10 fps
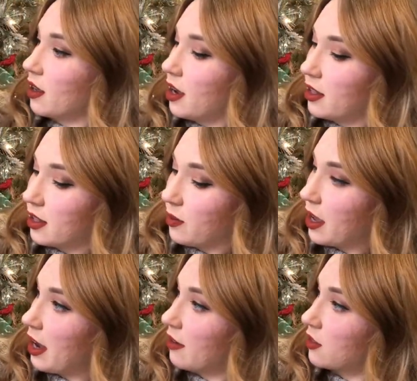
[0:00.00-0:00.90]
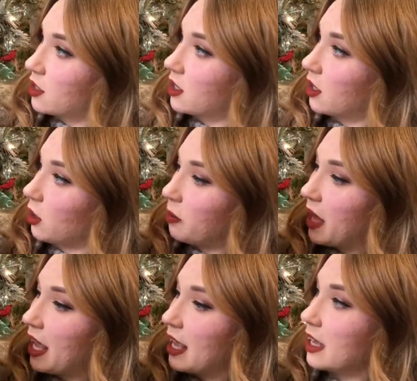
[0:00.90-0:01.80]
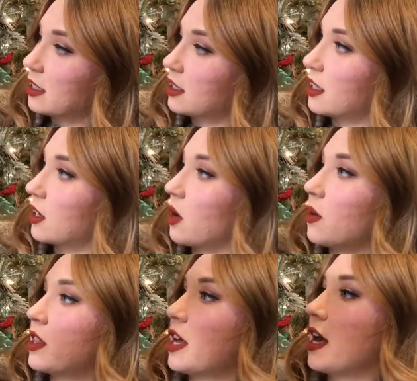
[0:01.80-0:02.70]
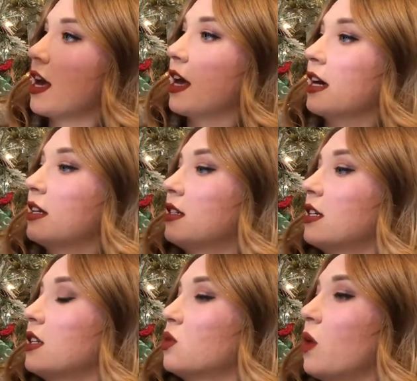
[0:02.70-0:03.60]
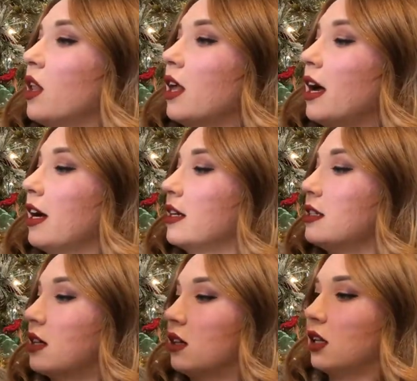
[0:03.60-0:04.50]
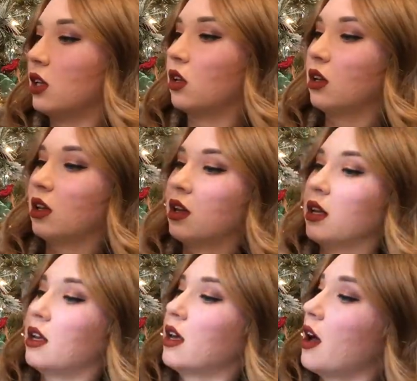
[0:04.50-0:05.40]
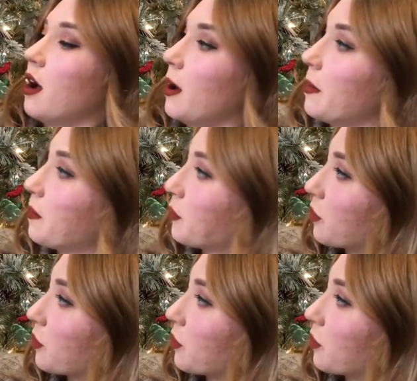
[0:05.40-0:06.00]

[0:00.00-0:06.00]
And then we have just the little pants that go with it, and as well as a little um,